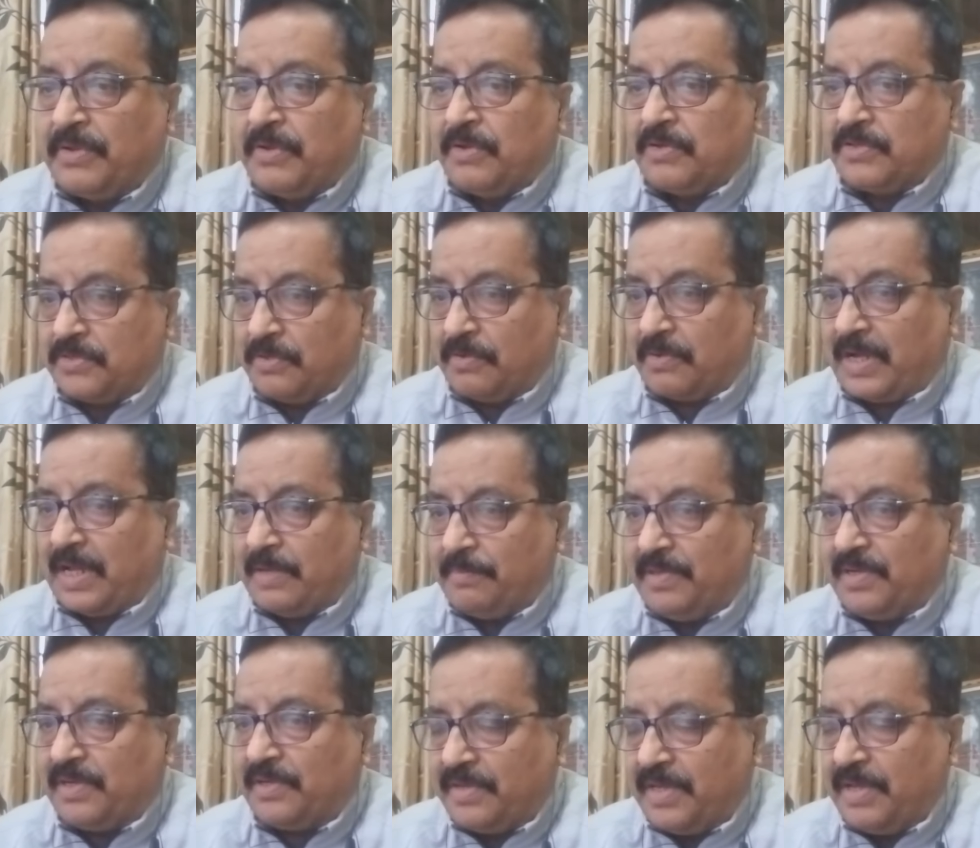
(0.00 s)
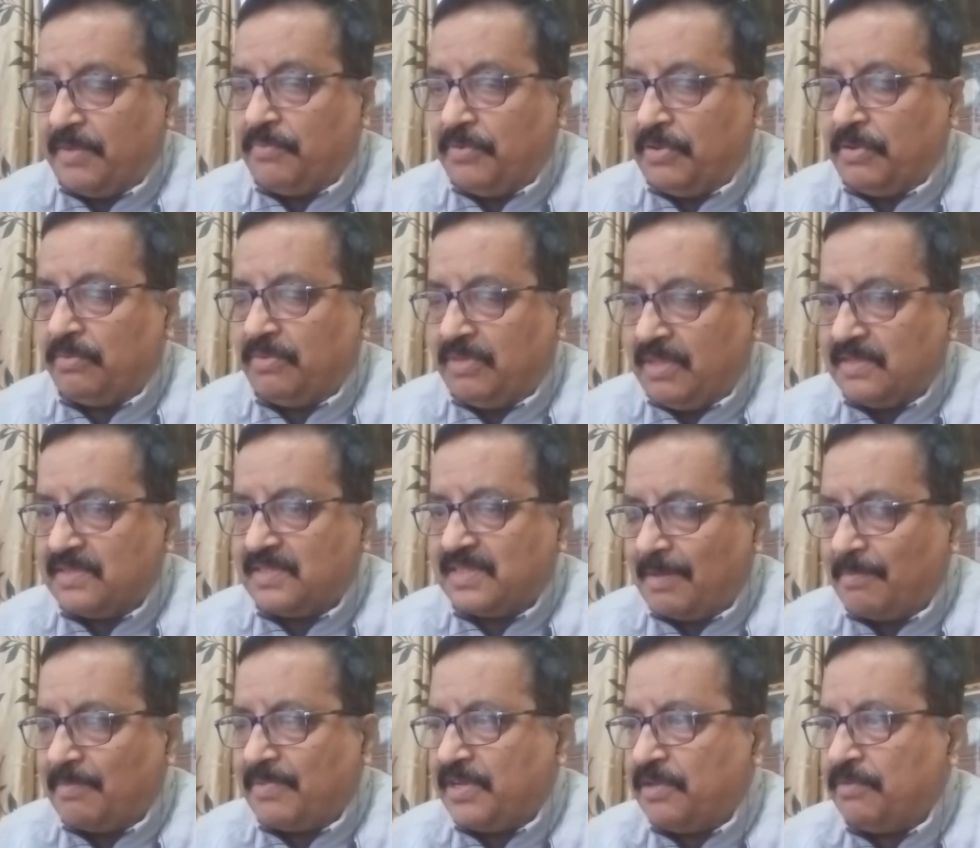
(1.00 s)
So I will give you the
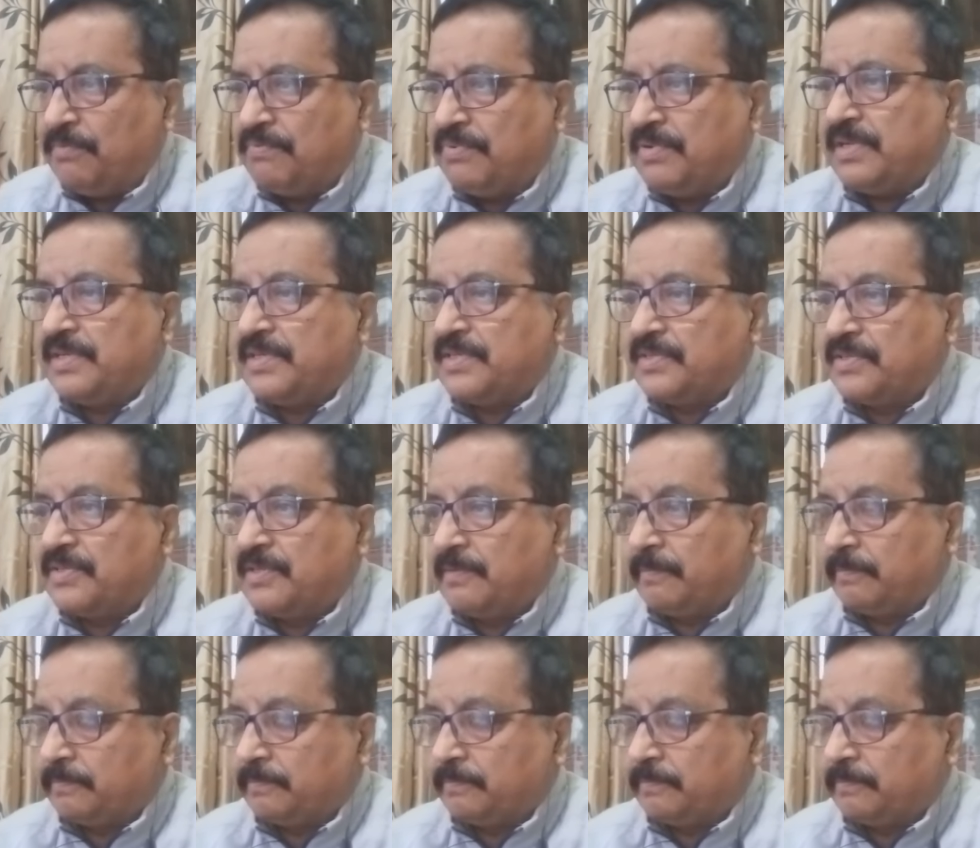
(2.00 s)
summary first.